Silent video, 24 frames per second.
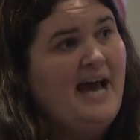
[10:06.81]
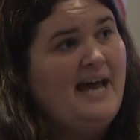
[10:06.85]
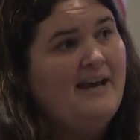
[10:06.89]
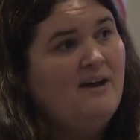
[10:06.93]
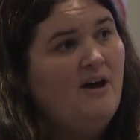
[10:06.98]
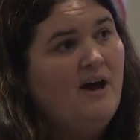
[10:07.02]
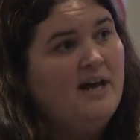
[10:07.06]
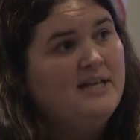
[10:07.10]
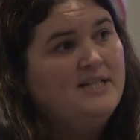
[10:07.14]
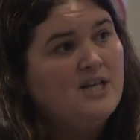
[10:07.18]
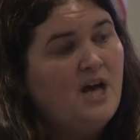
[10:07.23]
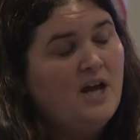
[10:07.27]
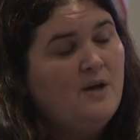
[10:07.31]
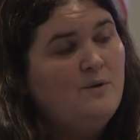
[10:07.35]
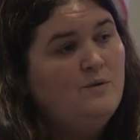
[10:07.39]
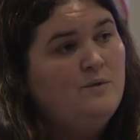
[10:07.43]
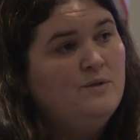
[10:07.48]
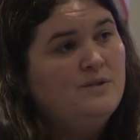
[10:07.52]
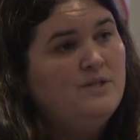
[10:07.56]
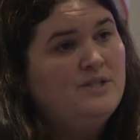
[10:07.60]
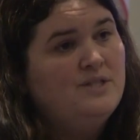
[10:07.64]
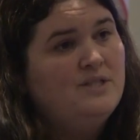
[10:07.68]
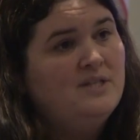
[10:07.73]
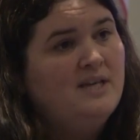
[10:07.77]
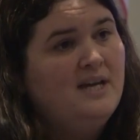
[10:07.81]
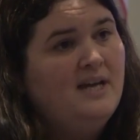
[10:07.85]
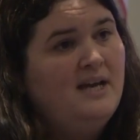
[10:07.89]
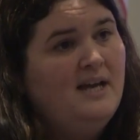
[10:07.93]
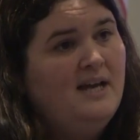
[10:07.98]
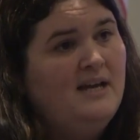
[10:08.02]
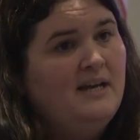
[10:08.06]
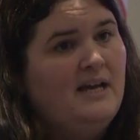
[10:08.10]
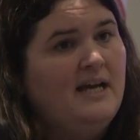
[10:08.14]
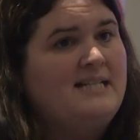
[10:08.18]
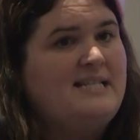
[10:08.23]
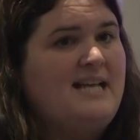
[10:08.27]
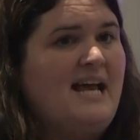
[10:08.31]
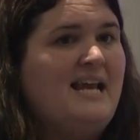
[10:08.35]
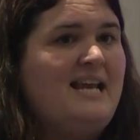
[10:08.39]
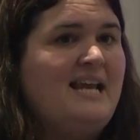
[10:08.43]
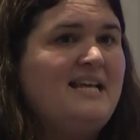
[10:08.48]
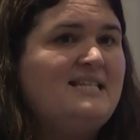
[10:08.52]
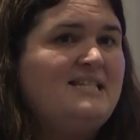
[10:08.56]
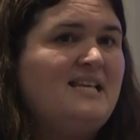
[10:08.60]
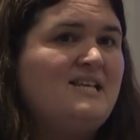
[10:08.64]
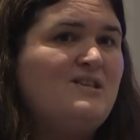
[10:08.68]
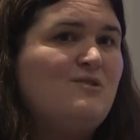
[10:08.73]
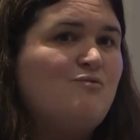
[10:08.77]
And I don't, like I say,
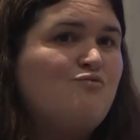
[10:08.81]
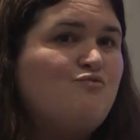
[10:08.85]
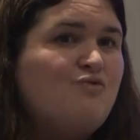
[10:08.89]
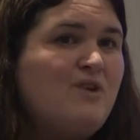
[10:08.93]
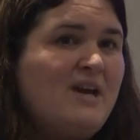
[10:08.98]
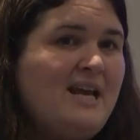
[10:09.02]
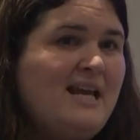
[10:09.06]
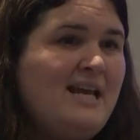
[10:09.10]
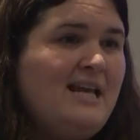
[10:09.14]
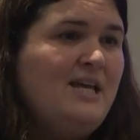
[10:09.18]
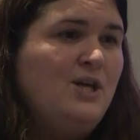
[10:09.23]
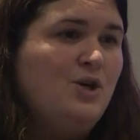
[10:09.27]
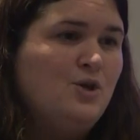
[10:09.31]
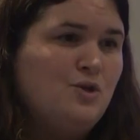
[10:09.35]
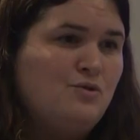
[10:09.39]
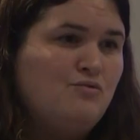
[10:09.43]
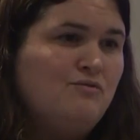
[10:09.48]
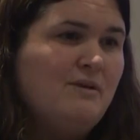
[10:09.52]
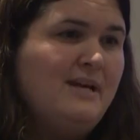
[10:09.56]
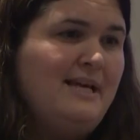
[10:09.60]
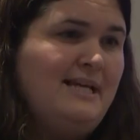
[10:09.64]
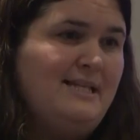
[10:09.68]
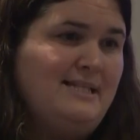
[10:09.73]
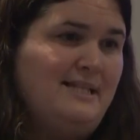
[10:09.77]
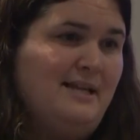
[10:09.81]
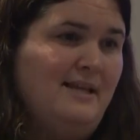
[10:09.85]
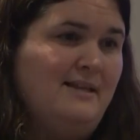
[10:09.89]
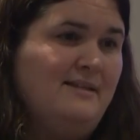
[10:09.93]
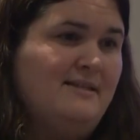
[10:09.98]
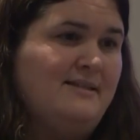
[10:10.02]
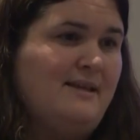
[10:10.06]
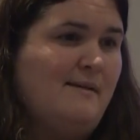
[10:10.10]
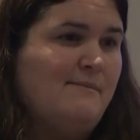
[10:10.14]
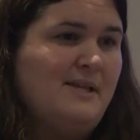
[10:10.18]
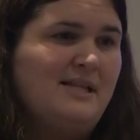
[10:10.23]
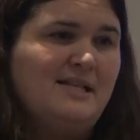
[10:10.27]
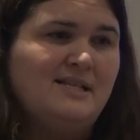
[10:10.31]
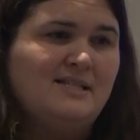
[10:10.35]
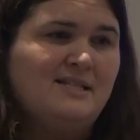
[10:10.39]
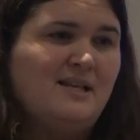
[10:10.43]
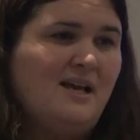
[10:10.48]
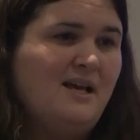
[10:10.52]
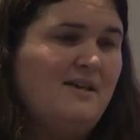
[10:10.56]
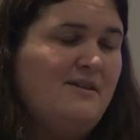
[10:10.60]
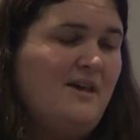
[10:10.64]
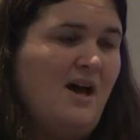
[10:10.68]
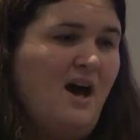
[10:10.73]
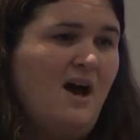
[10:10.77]
unless there's a really good reason, something
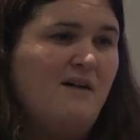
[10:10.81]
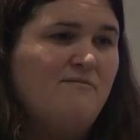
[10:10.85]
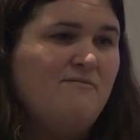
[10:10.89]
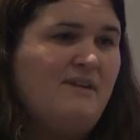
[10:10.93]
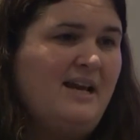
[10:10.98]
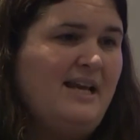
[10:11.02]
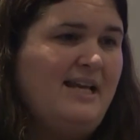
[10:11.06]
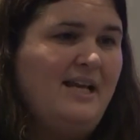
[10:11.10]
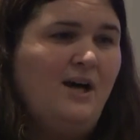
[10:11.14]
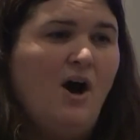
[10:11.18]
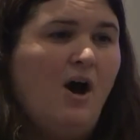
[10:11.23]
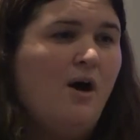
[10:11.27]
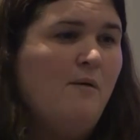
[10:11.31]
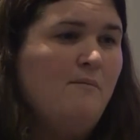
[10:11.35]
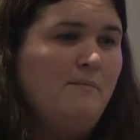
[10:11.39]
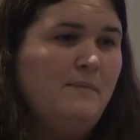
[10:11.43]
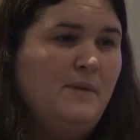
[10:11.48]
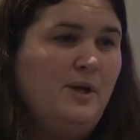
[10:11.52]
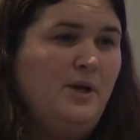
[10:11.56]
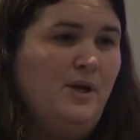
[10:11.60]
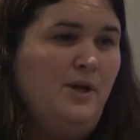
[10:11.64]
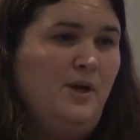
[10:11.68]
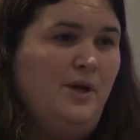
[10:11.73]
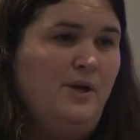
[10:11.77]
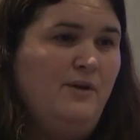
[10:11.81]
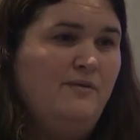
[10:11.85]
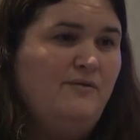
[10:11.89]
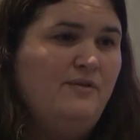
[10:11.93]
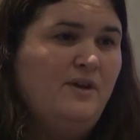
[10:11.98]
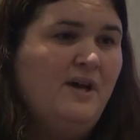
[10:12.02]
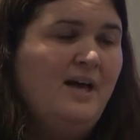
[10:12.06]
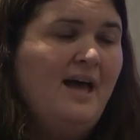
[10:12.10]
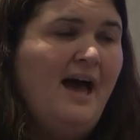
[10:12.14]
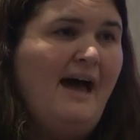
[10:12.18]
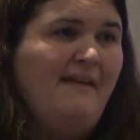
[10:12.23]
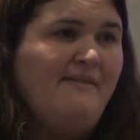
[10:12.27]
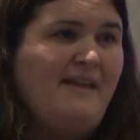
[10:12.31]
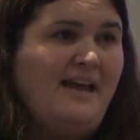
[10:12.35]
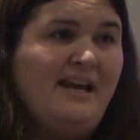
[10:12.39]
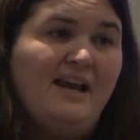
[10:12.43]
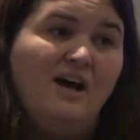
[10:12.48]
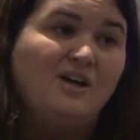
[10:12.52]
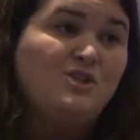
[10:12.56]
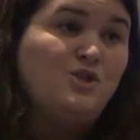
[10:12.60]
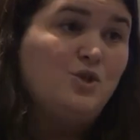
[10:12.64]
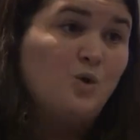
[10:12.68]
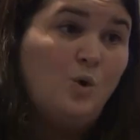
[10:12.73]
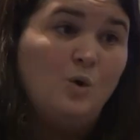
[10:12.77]
that I really can't move, and then
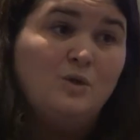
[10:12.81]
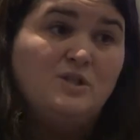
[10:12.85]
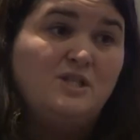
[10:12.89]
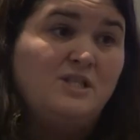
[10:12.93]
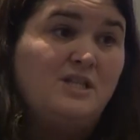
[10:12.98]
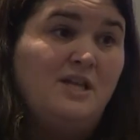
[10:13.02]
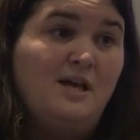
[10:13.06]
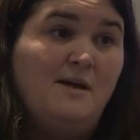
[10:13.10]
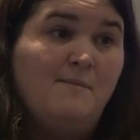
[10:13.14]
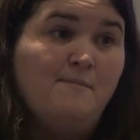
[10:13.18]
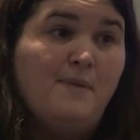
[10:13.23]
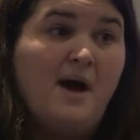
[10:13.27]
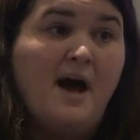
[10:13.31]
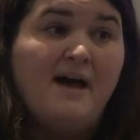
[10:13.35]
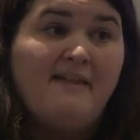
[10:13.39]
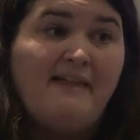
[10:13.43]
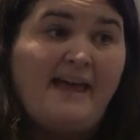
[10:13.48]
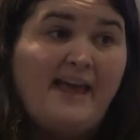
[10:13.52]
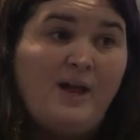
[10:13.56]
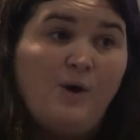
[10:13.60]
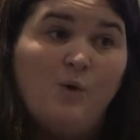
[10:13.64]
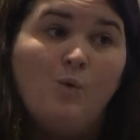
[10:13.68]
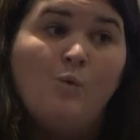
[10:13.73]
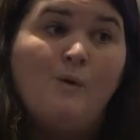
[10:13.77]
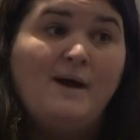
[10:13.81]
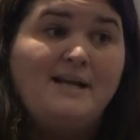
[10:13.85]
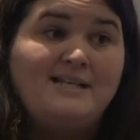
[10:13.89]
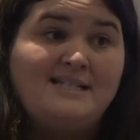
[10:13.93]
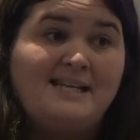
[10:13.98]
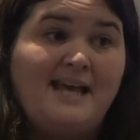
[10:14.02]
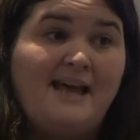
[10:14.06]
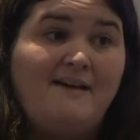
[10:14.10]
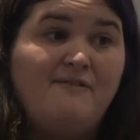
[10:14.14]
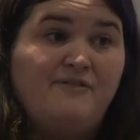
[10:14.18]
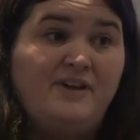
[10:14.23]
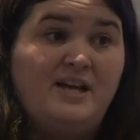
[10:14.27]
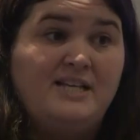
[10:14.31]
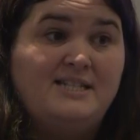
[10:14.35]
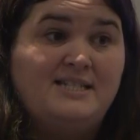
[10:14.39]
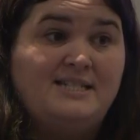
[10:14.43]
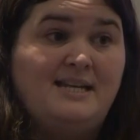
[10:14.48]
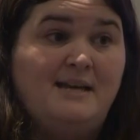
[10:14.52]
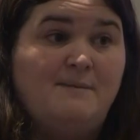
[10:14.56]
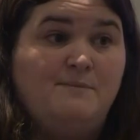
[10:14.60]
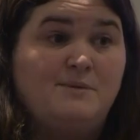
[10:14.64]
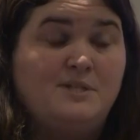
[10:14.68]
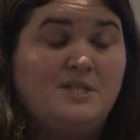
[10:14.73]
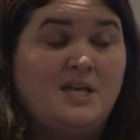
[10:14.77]
I talk to them, but they always get first
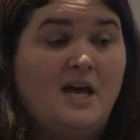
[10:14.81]
dibs.